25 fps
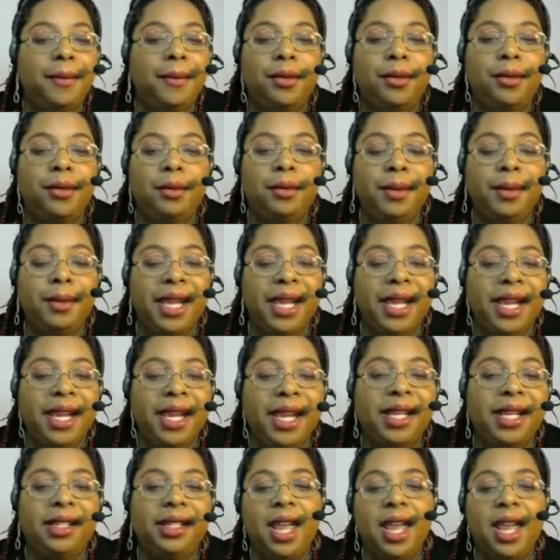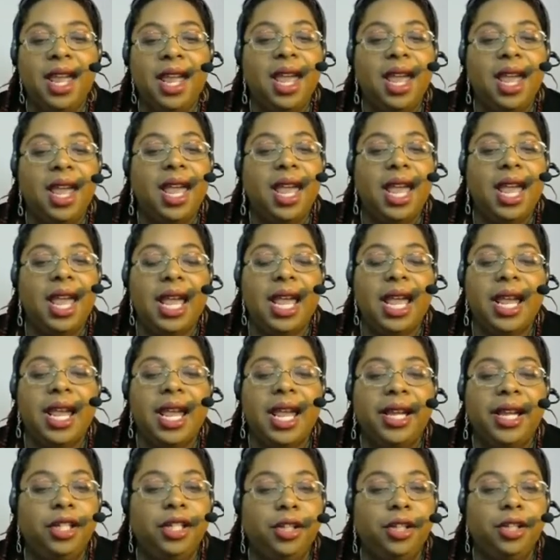Apple Pen
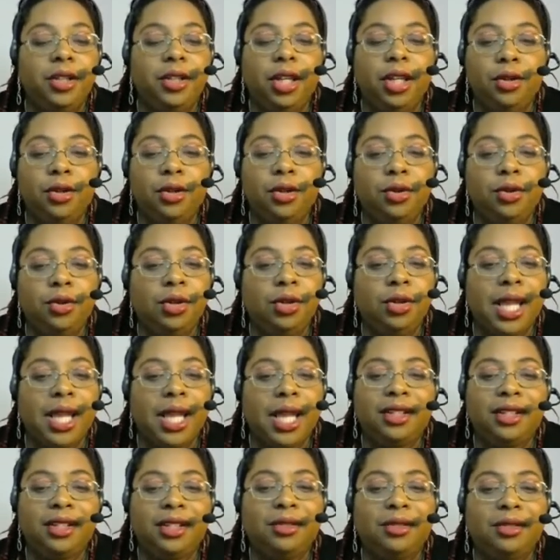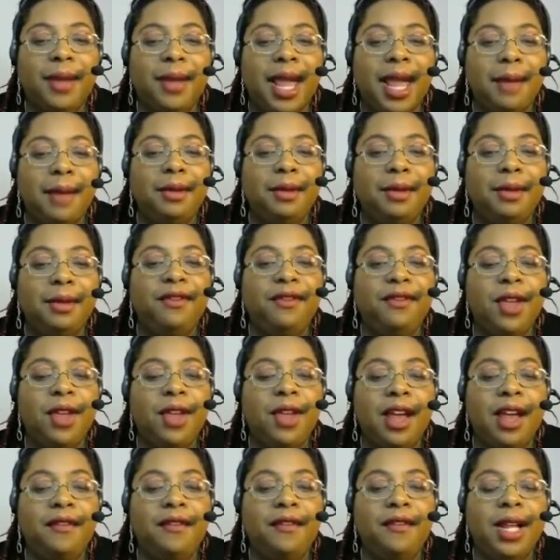and the Google Classroom app if
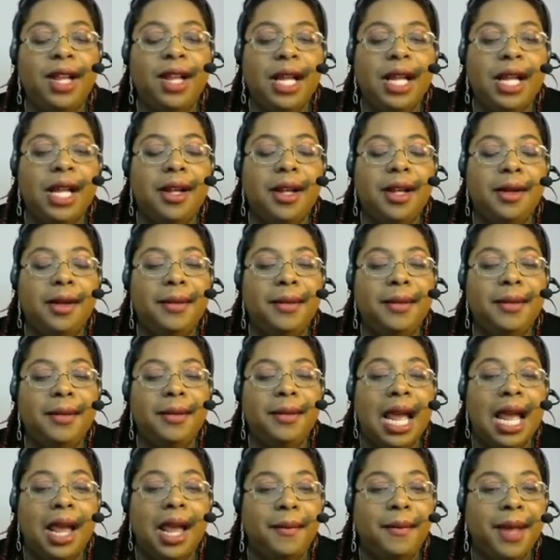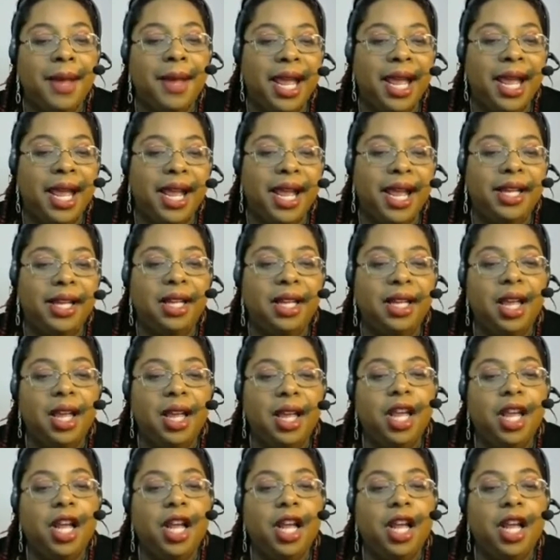you have an iPad.